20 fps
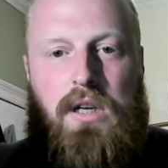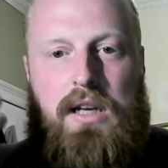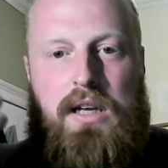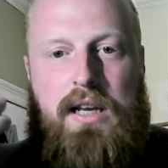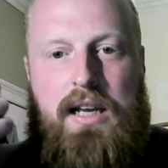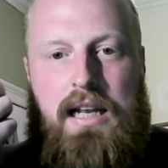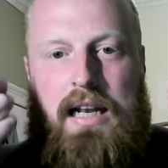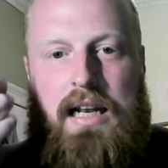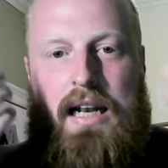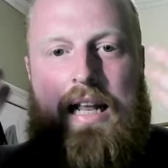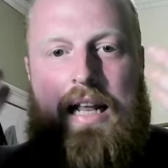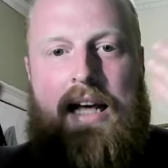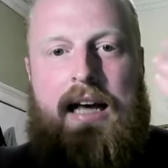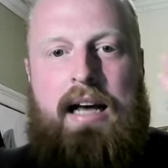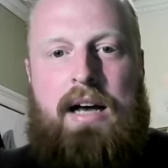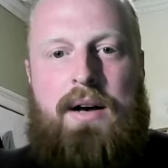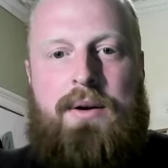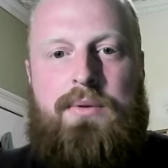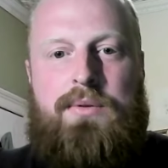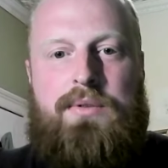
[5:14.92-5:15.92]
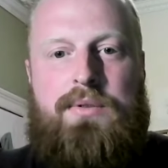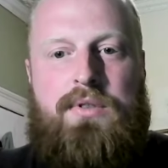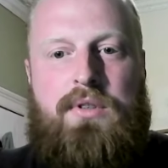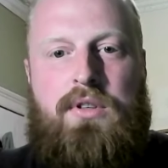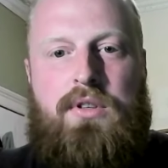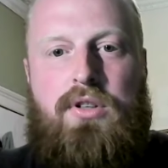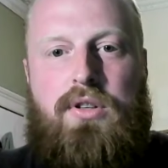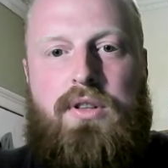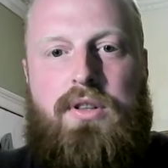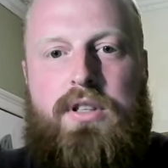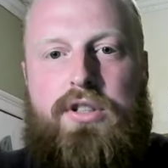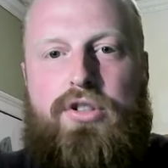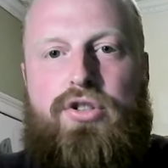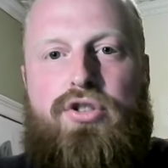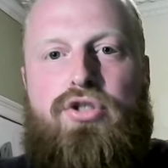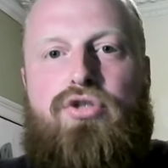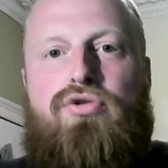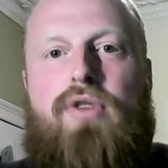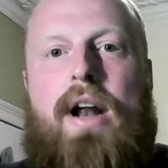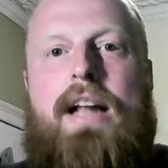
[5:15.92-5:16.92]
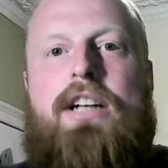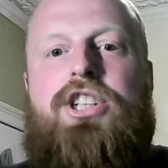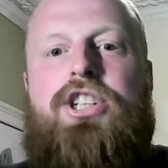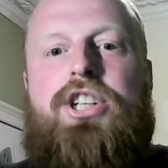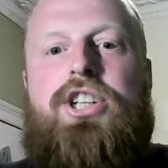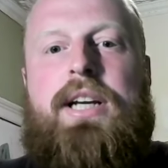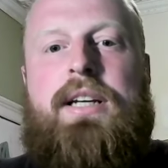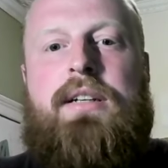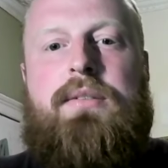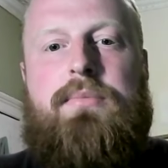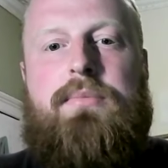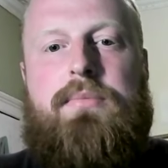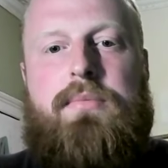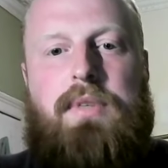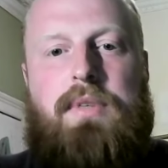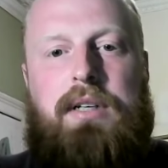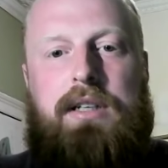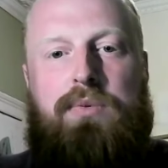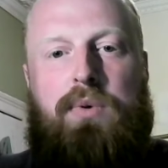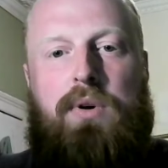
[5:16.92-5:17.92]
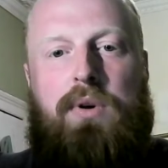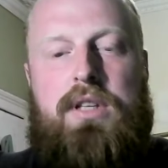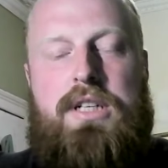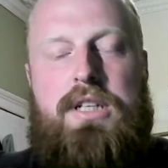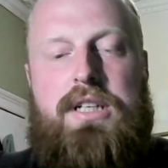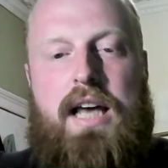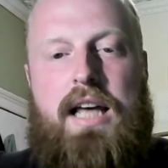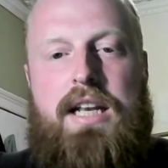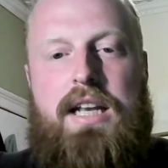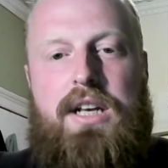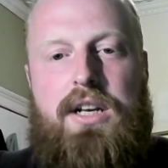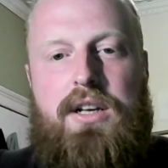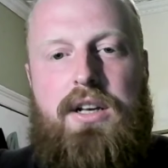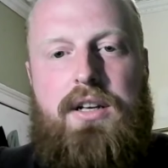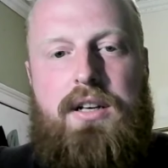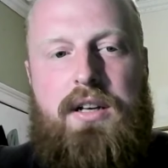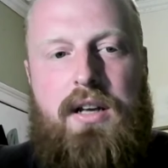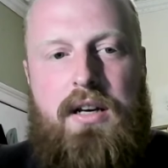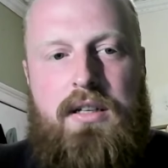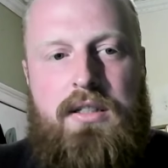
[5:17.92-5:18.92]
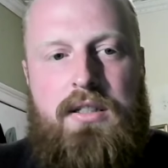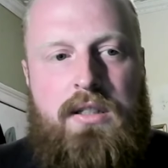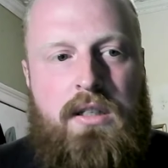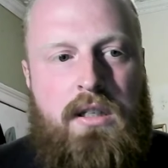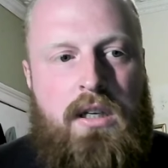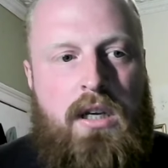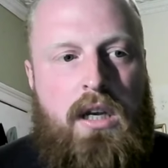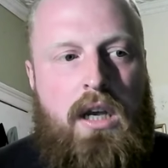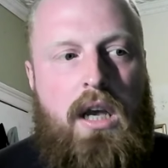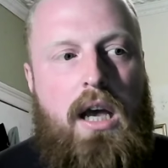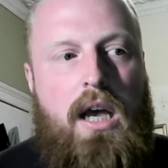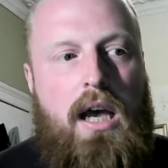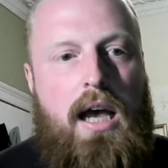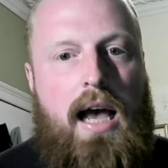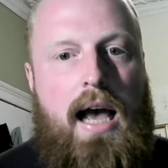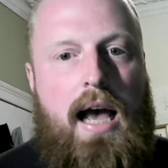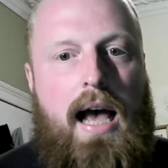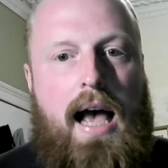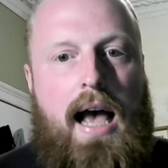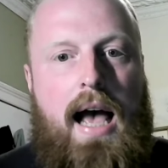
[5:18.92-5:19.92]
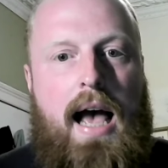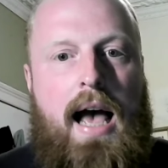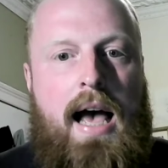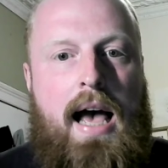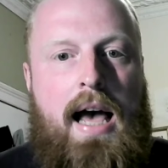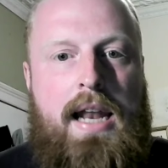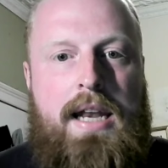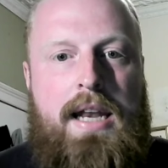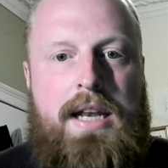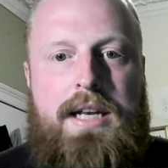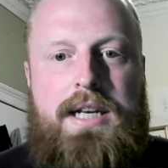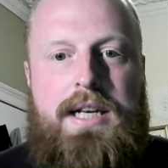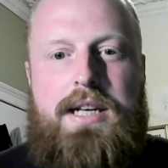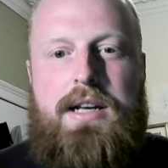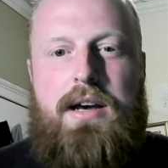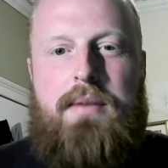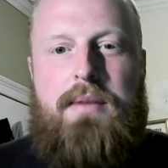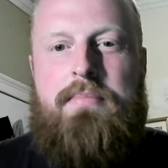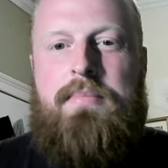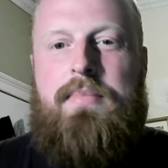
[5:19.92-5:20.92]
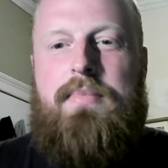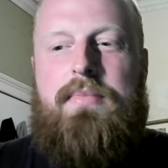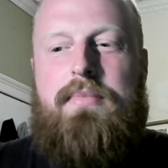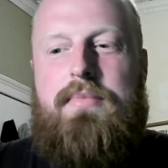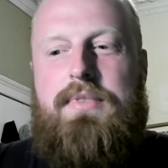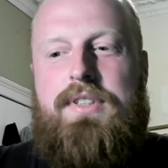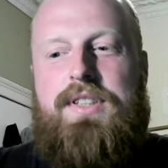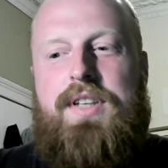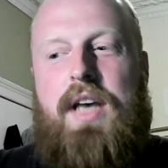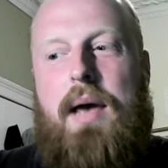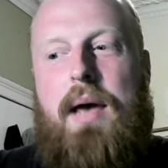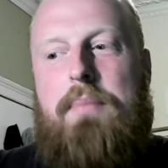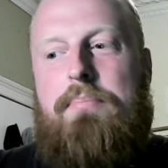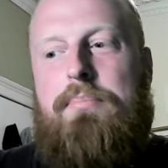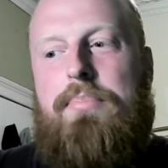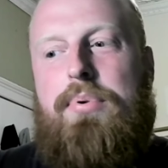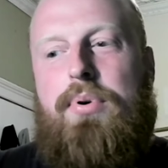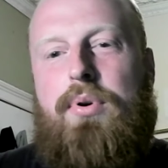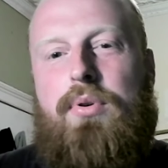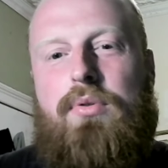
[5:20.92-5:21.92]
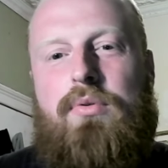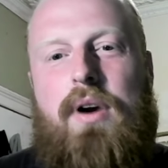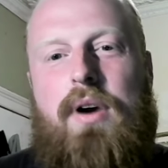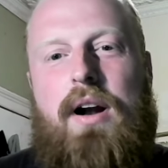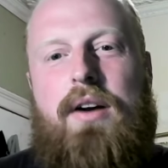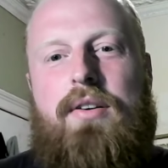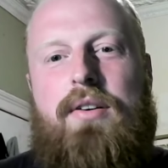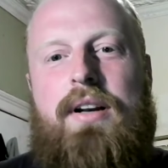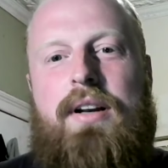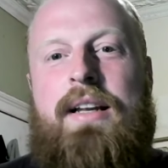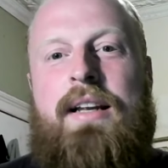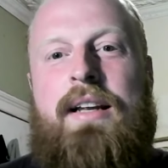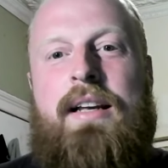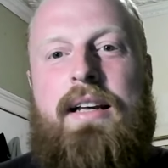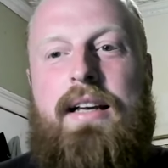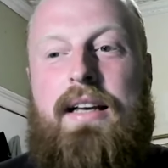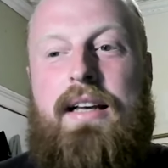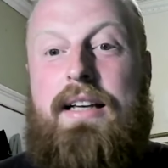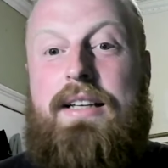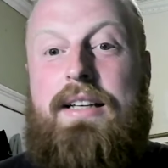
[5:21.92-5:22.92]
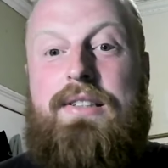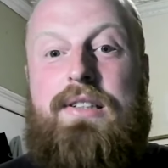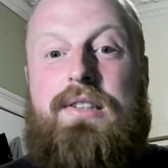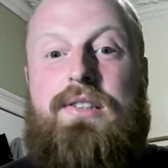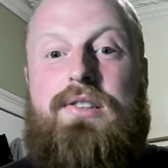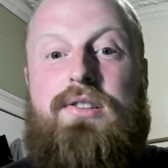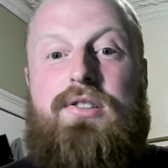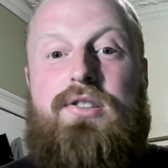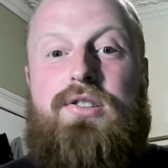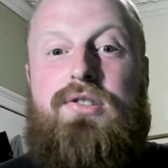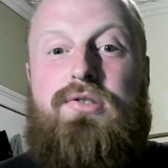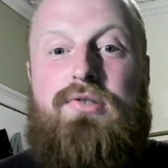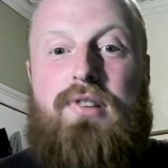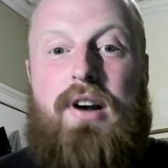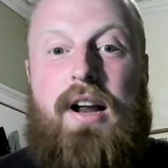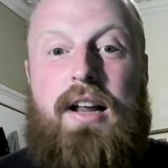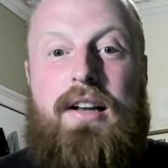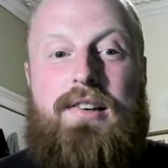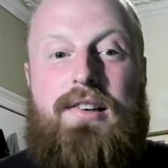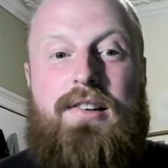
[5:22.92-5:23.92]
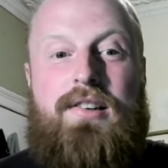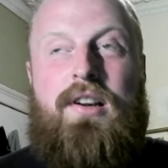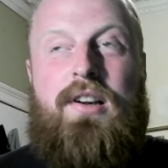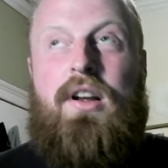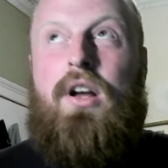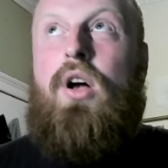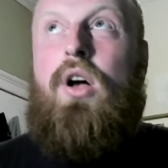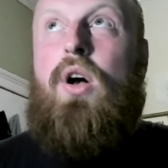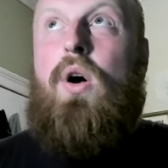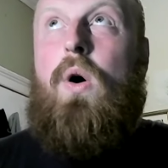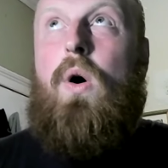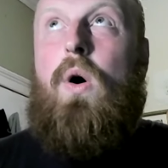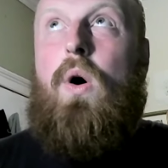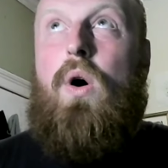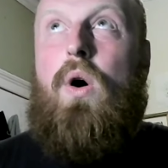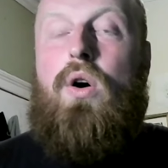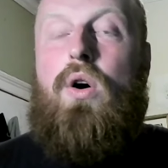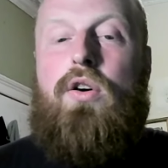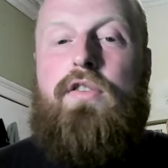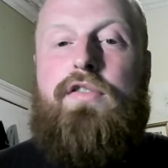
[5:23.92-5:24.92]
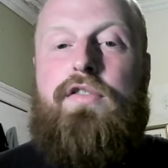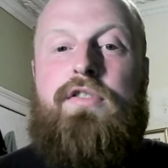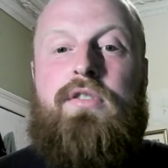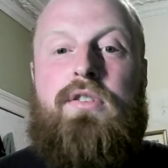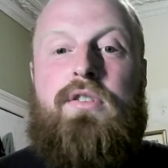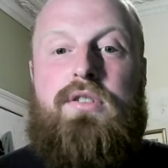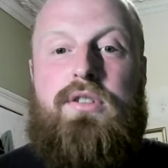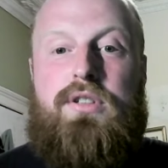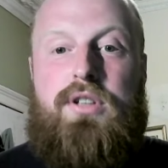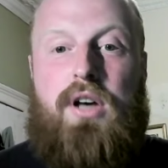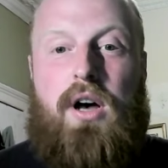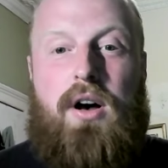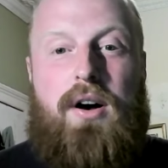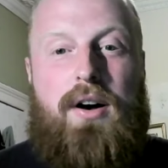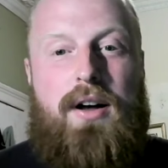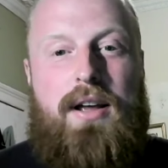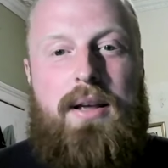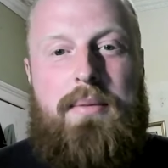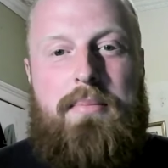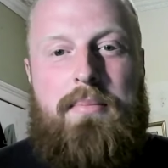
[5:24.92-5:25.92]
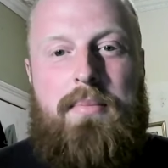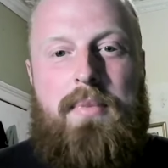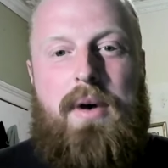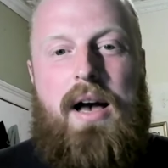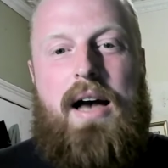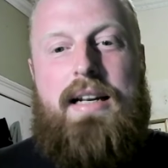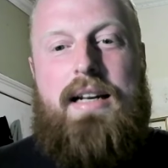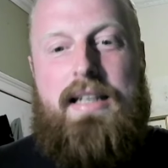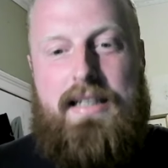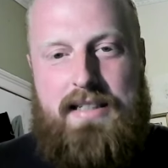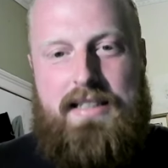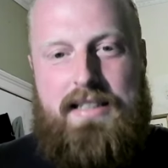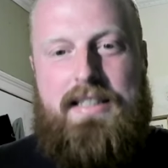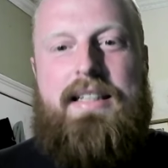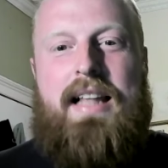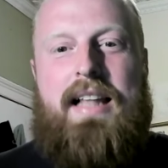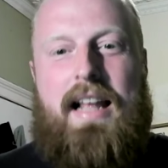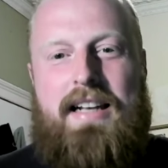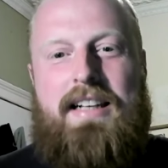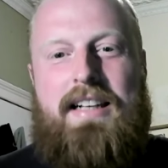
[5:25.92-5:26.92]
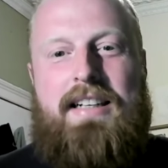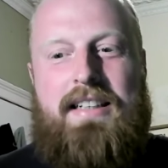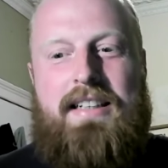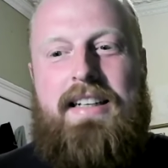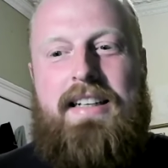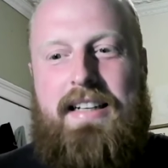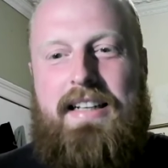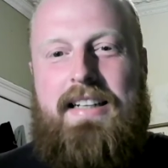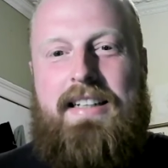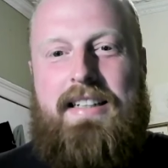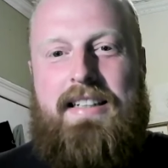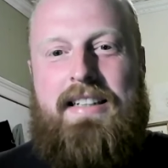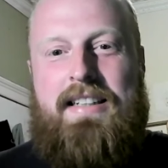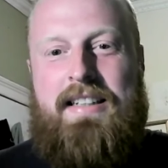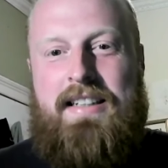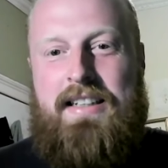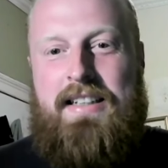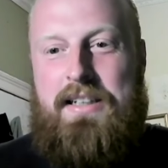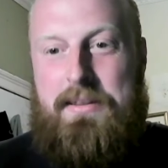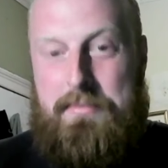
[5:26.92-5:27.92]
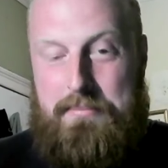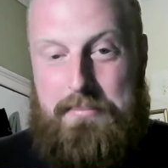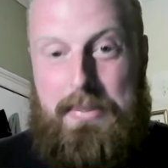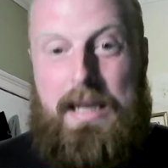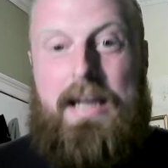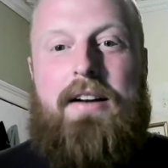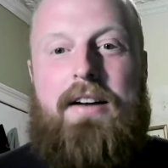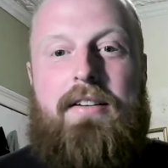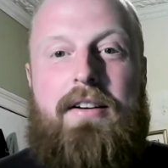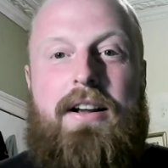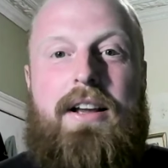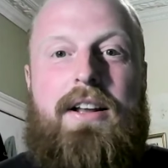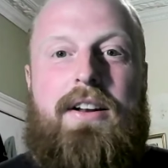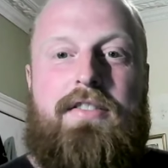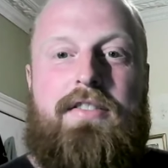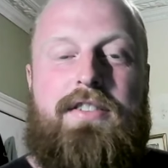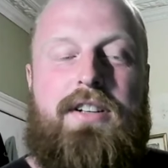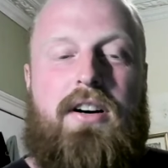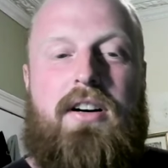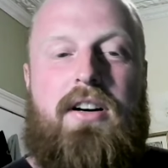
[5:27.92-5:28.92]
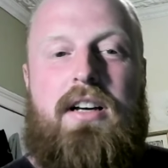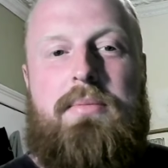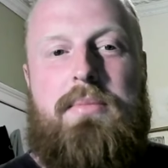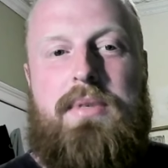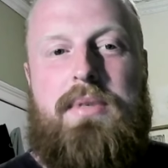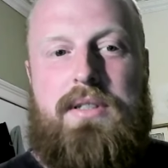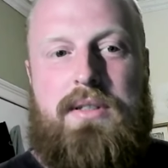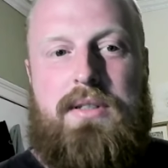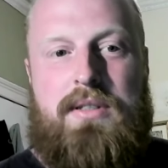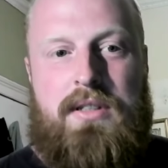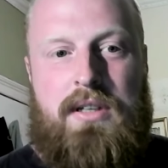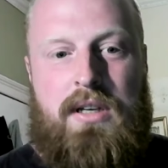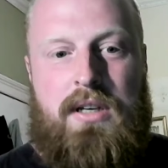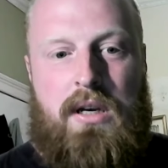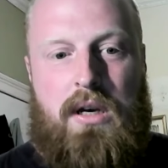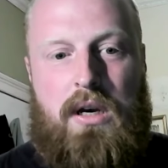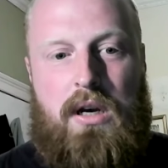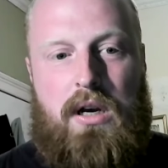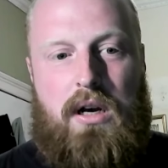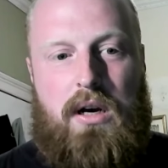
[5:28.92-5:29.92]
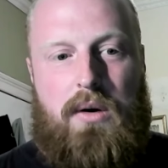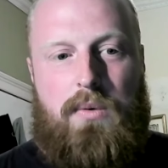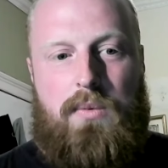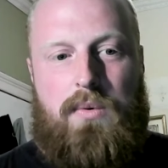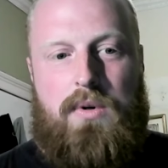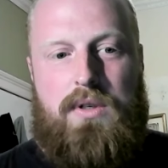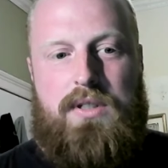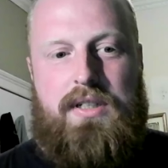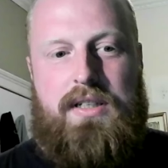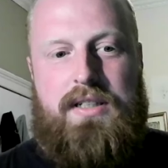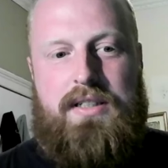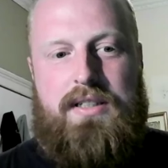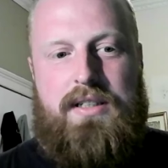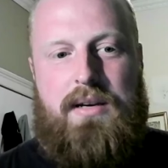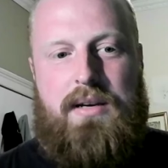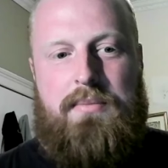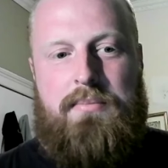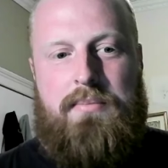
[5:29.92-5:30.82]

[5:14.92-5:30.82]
It allows stretching, is what the tendon does. And temporary is a stretch of time, an extended period of time is what is